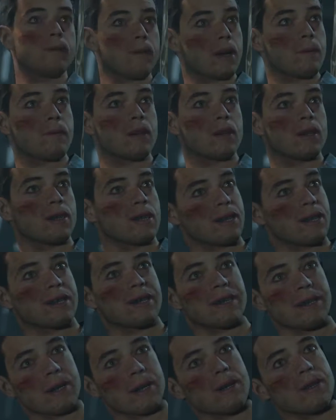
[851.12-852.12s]
remember
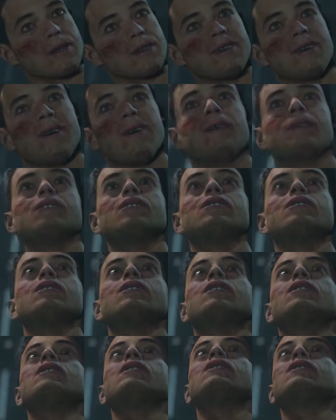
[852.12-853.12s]
killing her, you know?
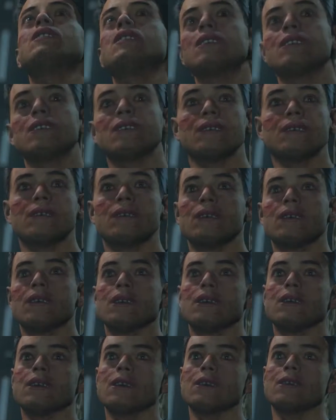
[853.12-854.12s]
She's
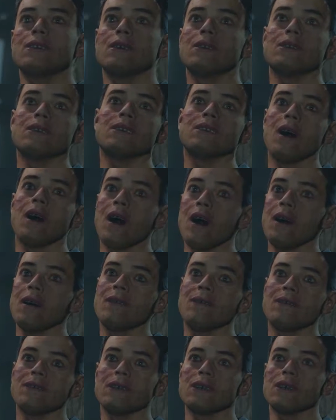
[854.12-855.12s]
so
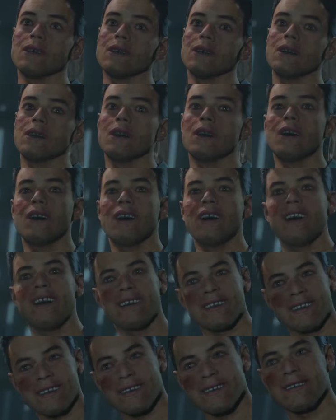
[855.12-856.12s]
soft
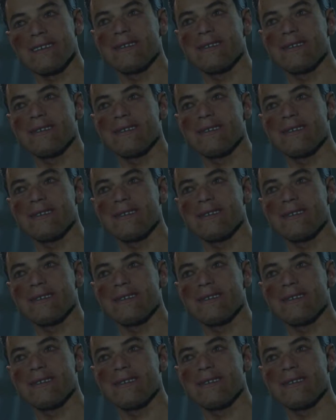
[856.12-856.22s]
and